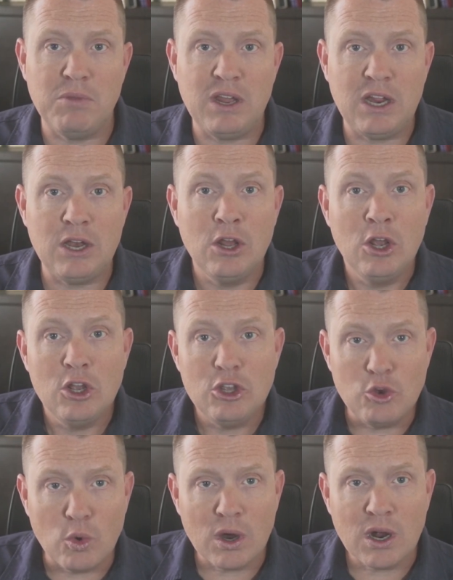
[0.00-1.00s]
meaning
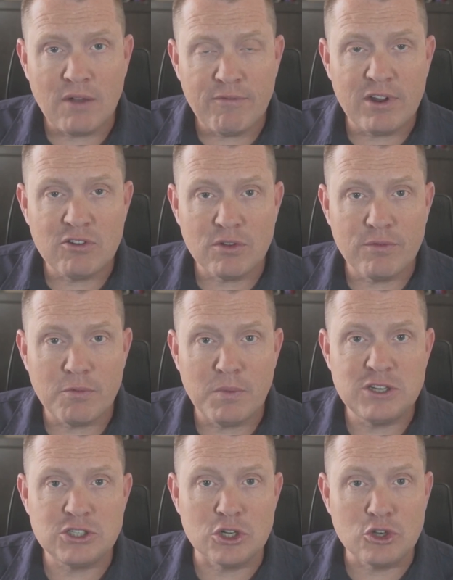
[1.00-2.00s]
your confidential
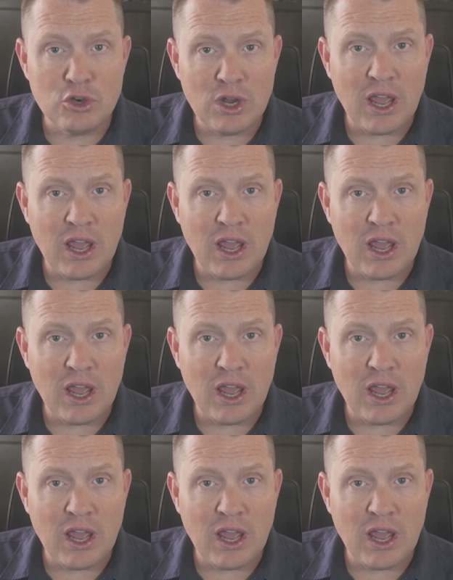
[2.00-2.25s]
information could